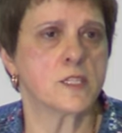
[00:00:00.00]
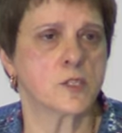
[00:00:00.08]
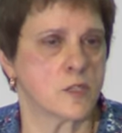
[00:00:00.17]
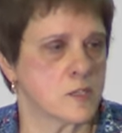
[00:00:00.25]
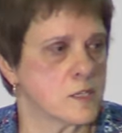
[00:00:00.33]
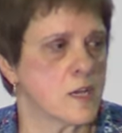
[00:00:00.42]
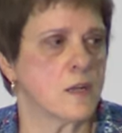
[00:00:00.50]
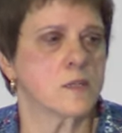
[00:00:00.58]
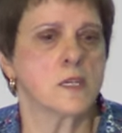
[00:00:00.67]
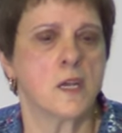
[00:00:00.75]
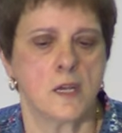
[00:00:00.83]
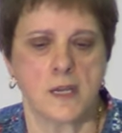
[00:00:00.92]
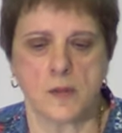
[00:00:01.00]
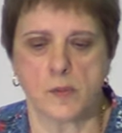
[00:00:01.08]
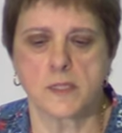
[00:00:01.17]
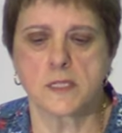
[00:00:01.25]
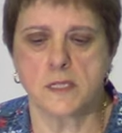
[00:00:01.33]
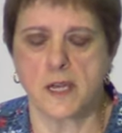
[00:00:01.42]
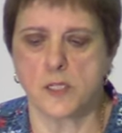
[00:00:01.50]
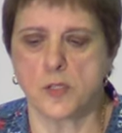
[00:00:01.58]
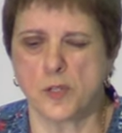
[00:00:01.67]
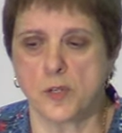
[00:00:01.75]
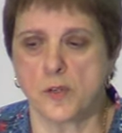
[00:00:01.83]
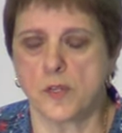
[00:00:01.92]
us, consult, and we'll decide to
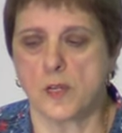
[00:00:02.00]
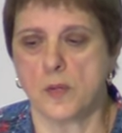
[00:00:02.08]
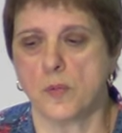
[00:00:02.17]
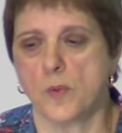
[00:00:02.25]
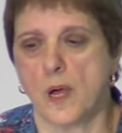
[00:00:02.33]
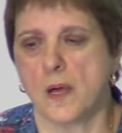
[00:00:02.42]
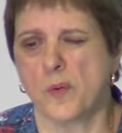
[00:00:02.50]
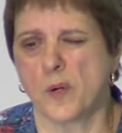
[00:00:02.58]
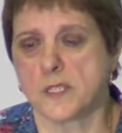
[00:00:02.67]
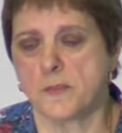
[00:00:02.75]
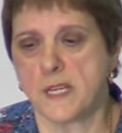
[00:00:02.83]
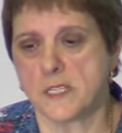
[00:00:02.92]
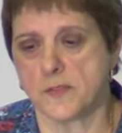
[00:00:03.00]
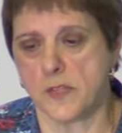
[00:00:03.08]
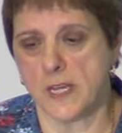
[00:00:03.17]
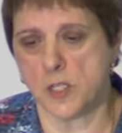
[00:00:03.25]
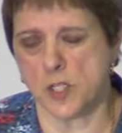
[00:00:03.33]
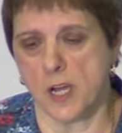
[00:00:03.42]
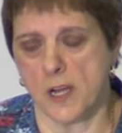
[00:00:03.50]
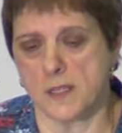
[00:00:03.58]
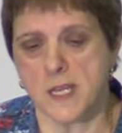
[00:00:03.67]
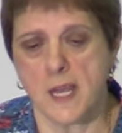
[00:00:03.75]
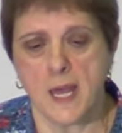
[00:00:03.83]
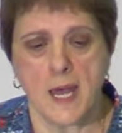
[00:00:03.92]
do the, what's best for that
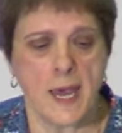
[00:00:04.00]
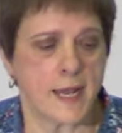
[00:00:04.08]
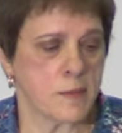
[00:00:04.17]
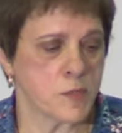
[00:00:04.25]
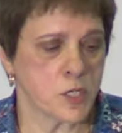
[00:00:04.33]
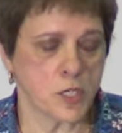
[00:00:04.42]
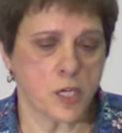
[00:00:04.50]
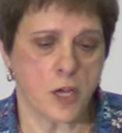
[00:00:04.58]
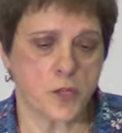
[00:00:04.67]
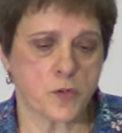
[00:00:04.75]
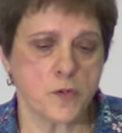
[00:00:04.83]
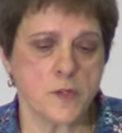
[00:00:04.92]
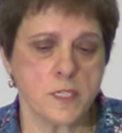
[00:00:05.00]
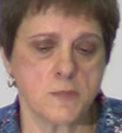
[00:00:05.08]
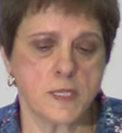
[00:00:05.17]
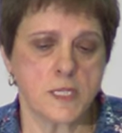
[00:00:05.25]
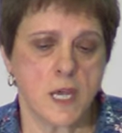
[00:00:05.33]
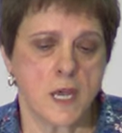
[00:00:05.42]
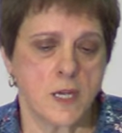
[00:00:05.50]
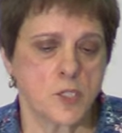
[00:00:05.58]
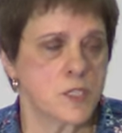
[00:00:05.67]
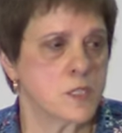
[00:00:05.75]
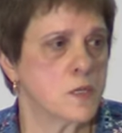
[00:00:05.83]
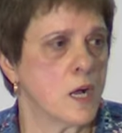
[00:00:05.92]
child. And I'm not going to go through this, but
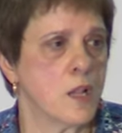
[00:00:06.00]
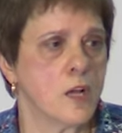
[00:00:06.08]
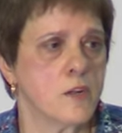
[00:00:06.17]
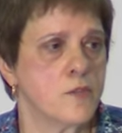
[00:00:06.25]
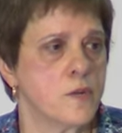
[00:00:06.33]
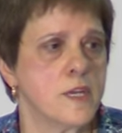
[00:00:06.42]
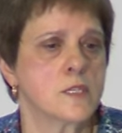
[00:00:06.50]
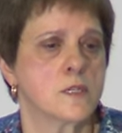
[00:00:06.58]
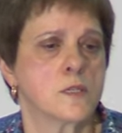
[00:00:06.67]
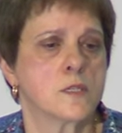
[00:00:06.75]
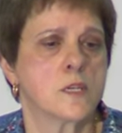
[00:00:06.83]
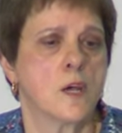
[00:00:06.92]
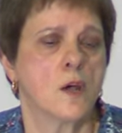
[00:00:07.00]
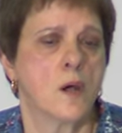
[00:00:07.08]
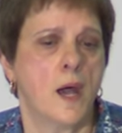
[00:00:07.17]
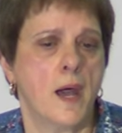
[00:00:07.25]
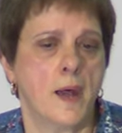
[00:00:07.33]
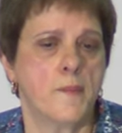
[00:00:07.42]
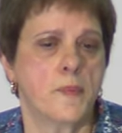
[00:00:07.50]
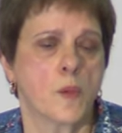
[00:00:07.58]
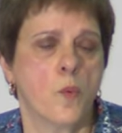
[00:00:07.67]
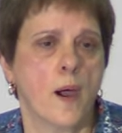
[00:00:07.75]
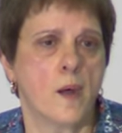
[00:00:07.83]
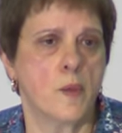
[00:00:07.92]
just a lot of reasons
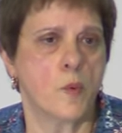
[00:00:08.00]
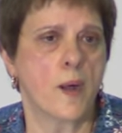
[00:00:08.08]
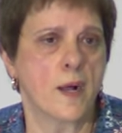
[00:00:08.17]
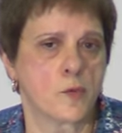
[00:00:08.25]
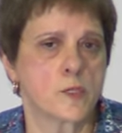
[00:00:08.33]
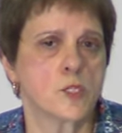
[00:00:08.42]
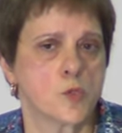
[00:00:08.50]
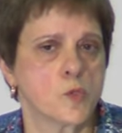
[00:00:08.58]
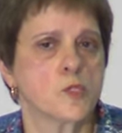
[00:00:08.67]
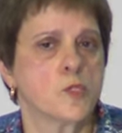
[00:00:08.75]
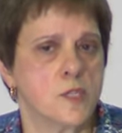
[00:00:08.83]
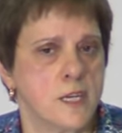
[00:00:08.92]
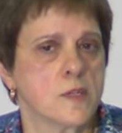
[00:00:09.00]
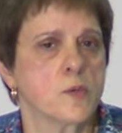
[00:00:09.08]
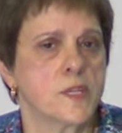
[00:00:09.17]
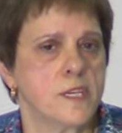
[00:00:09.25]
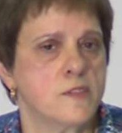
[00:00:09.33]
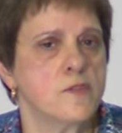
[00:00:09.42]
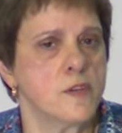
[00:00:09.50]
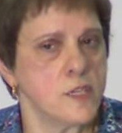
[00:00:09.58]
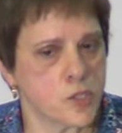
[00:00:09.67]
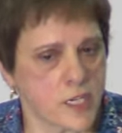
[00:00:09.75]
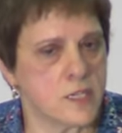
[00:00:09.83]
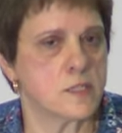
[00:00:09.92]
why we're well-resourced to deal with these very
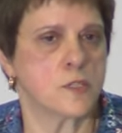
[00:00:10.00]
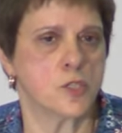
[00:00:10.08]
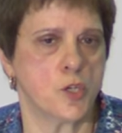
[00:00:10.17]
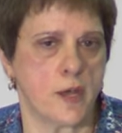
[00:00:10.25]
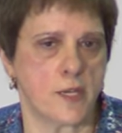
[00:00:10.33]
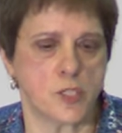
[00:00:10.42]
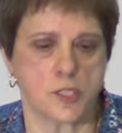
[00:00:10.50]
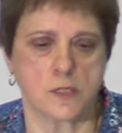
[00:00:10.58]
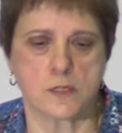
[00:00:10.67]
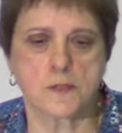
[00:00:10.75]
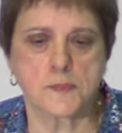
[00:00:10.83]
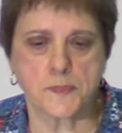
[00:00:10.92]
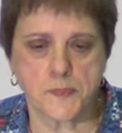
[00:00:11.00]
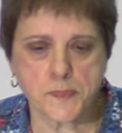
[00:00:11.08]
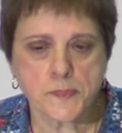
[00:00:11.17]
tricky situations.